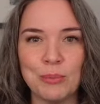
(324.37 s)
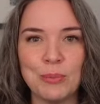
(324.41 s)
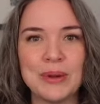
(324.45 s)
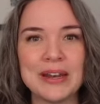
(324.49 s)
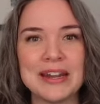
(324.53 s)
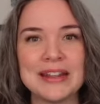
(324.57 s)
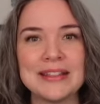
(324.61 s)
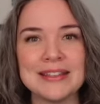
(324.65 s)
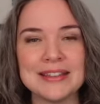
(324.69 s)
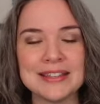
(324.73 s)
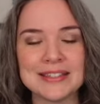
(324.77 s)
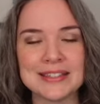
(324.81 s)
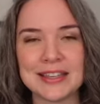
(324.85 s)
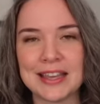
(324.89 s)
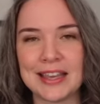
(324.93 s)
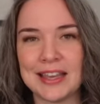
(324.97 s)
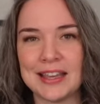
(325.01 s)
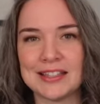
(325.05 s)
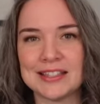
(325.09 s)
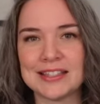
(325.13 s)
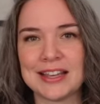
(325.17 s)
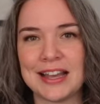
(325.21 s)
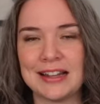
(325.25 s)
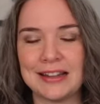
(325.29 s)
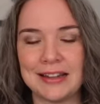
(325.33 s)
But in this
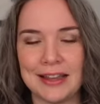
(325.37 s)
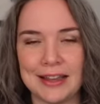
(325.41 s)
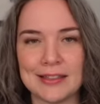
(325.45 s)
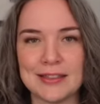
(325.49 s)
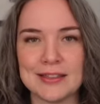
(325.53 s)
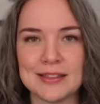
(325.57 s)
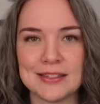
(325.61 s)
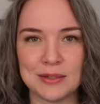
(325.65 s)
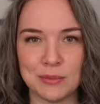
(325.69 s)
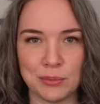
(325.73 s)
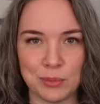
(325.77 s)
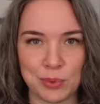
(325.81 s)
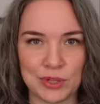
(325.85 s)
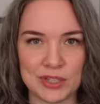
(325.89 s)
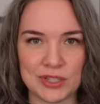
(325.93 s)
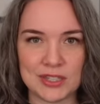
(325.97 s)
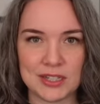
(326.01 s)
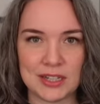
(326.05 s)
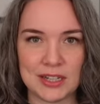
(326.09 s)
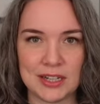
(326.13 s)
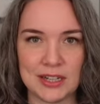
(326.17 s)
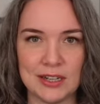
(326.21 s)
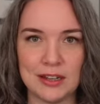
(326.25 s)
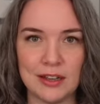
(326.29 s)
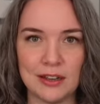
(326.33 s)
case, I like the
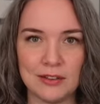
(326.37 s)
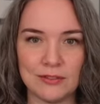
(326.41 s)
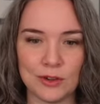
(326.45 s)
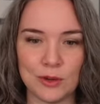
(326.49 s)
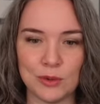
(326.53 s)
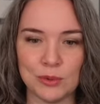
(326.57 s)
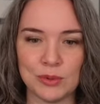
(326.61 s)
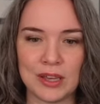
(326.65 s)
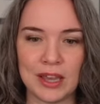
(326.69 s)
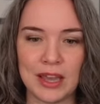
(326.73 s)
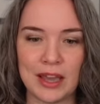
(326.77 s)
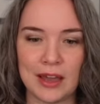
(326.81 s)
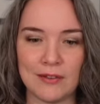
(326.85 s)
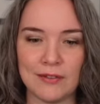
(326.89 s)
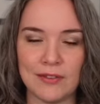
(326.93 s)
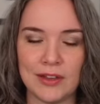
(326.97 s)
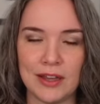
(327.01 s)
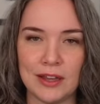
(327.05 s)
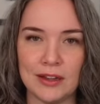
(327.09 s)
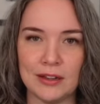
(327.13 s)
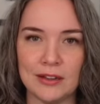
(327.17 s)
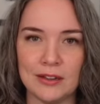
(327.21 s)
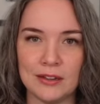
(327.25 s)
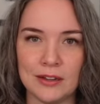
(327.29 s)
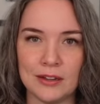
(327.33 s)
simplicity of only
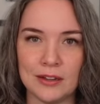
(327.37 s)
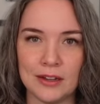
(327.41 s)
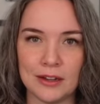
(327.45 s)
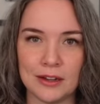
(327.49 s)
having